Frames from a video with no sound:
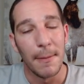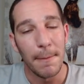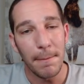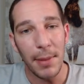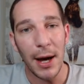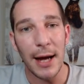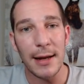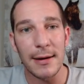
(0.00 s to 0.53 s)

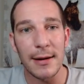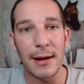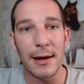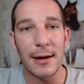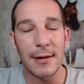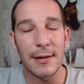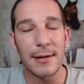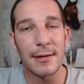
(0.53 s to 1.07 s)
But
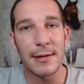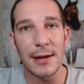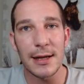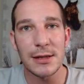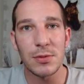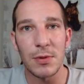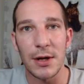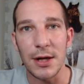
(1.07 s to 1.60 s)

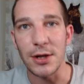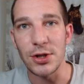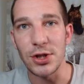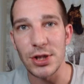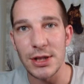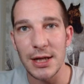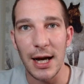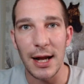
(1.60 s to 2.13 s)
that's where you
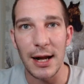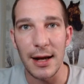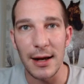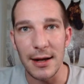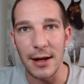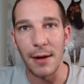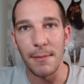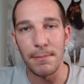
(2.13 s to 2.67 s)
just
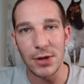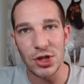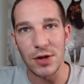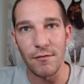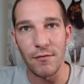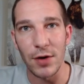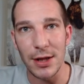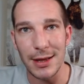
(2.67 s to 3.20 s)
gotta put your
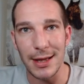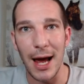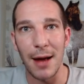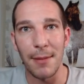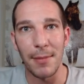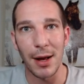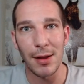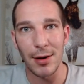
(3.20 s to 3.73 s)
foot
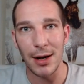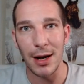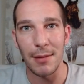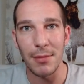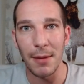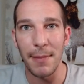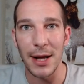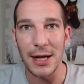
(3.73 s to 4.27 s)
down. But look, I'm
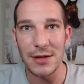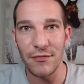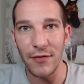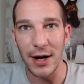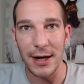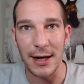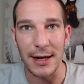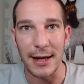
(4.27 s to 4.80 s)
the best
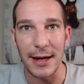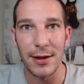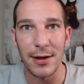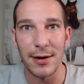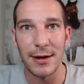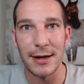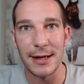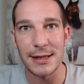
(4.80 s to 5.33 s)
fucking
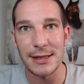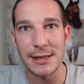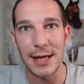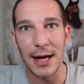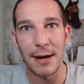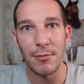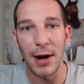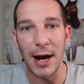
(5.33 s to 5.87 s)
healer in this
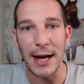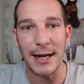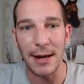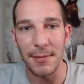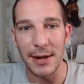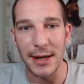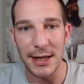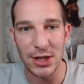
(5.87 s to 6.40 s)
damn raid.
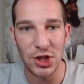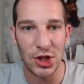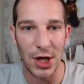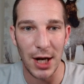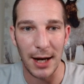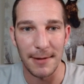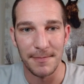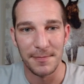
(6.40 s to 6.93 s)
Give me this
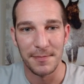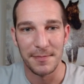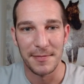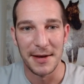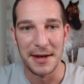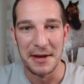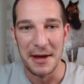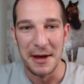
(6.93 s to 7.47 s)
shit.
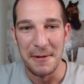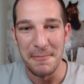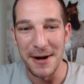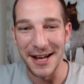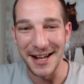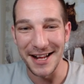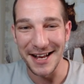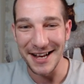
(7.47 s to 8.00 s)

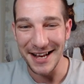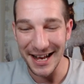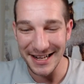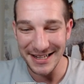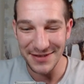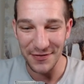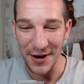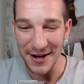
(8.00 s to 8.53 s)
But
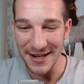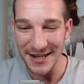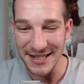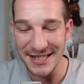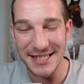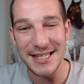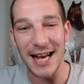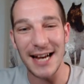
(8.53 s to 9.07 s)
as far
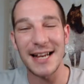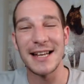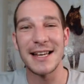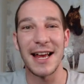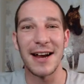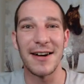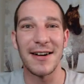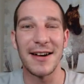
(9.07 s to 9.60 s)
as
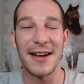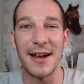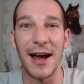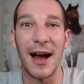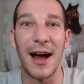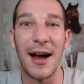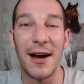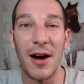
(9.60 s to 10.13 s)
secondary
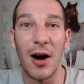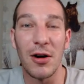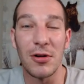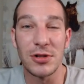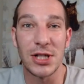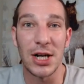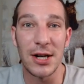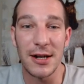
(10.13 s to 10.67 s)

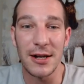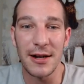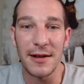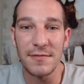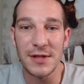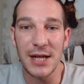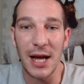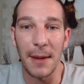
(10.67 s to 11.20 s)

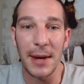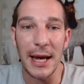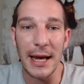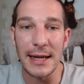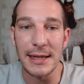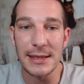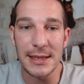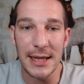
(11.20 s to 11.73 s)
alternatives coming
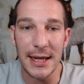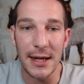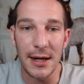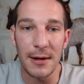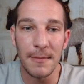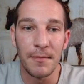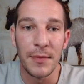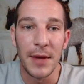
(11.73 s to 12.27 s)
into
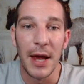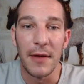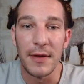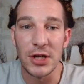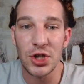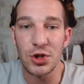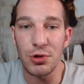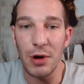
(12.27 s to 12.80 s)
here,
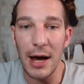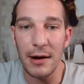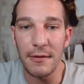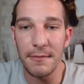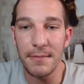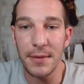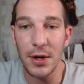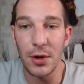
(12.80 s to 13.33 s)
the Shroud
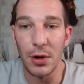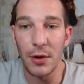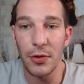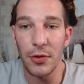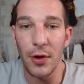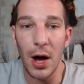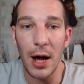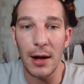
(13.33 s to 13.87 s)
of Pure
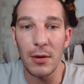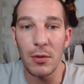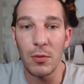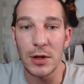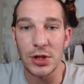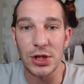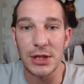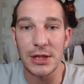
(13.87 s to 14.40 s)
Thought,
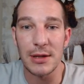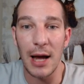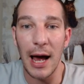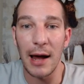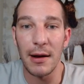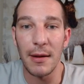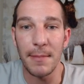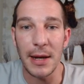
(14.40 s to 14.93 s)
which is
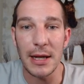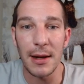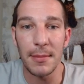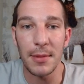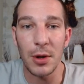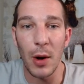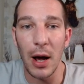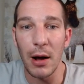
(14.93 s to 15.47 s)
out of
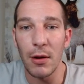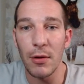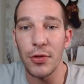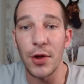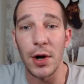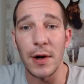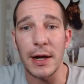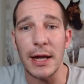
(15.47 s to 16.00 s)
BWL,
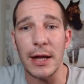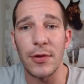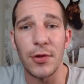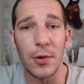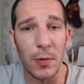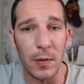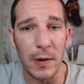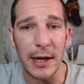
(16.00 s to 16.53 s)

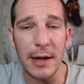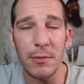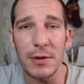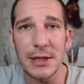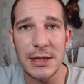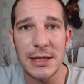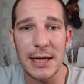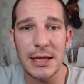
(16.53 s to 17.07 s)
33
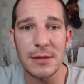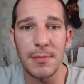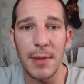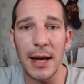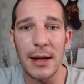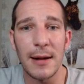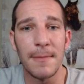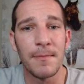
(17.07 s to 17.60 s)
with 6
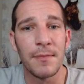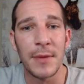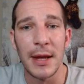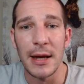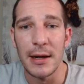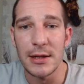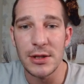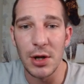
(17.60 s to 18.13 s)
mana.
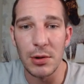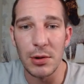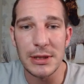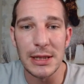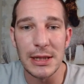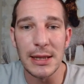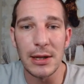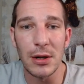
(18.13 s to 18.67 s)
So it's
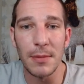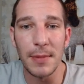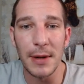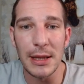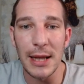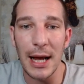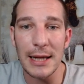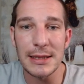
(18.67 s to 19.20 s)
a little
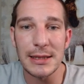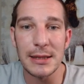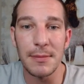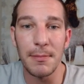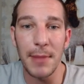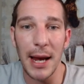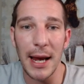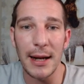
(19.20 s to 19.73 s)
bit less
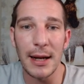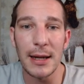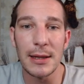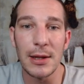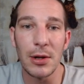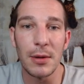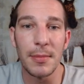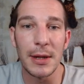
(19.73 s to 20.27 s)
mana, a
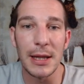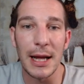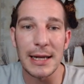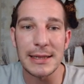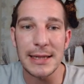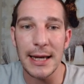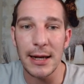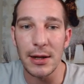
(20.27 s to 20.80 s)
little bit
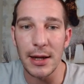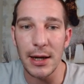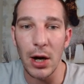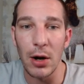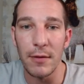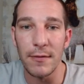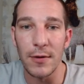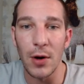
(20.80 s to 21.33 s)
less healing
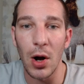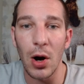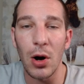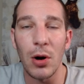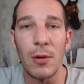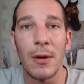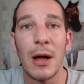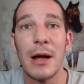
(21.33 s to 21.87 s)

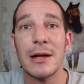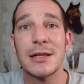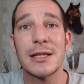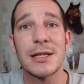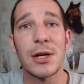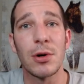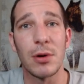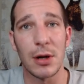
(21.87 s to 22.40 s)
overall.
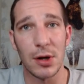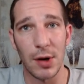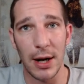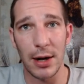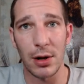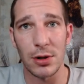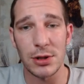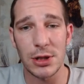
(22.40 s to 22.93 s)
Still a
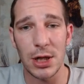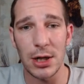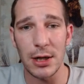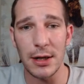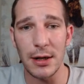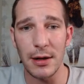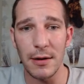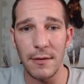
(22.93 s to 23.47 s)
great
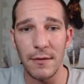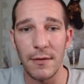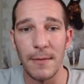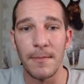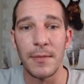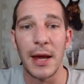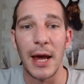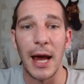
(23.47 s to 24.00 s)
alternative.
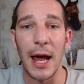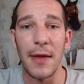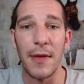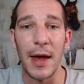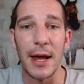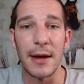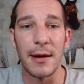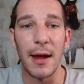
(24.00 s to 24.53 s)
And
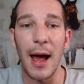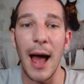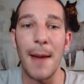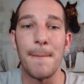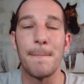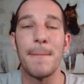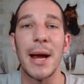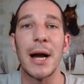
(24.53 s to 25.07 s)
then
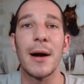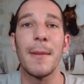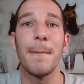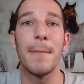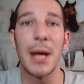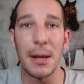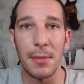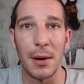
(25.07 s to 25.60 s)
at bare
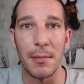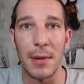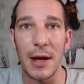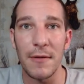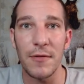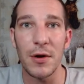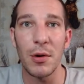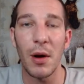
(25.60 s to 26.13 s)
minimum,
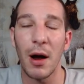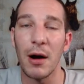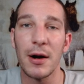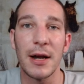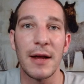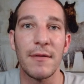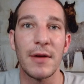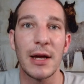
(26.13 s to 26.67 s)
if you
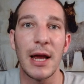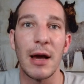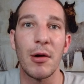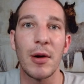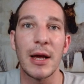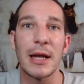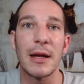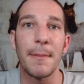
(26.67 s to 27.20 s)
aren't even
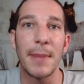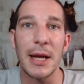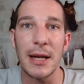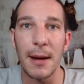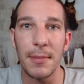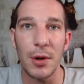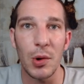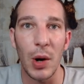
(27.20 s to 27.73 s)
going into
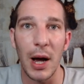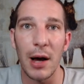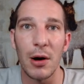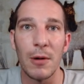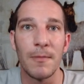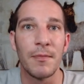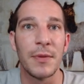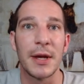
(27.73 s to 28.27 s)

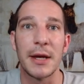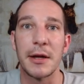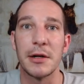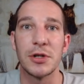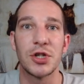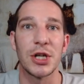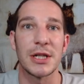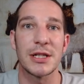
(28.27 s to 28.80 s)
BWL,
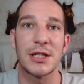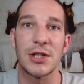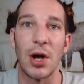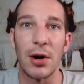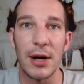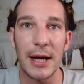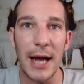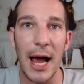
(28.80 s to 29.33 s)
you're just
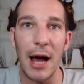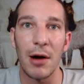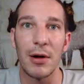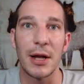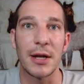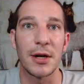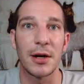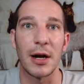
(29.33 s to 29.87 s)
starting
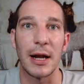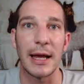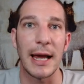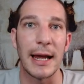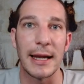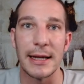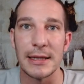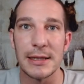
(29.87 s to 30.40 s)
out and you're going to
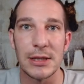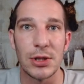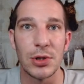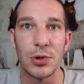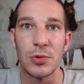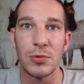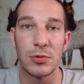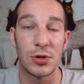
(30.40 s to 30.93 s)
get
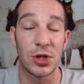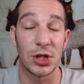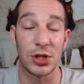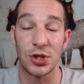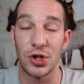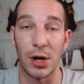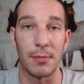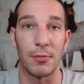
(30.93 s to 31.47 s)
into,
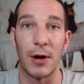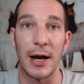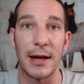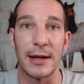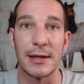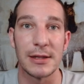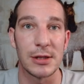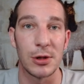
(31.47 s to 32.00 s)
just jump right
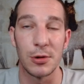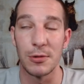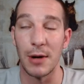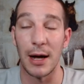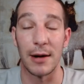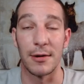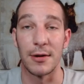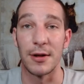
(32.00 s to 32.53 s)
into,
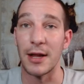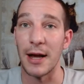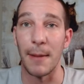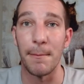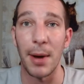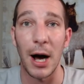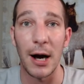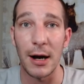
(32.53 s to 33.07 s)
I don't know, like a
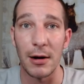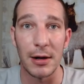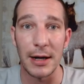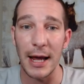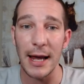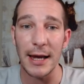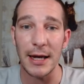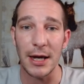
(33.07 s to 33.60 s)
pug on
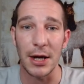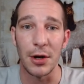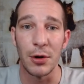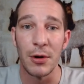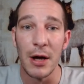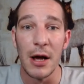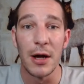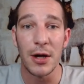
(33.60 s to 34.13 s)

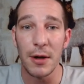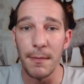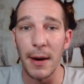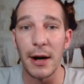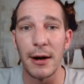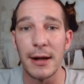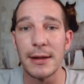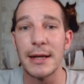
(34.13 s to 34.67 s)
AQ, you
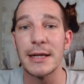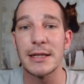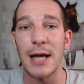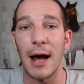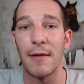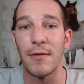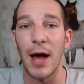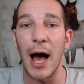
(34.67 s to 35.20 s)
better at least
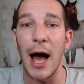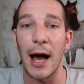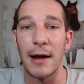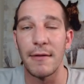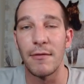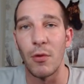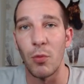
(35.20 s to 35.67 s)
have the Hide of the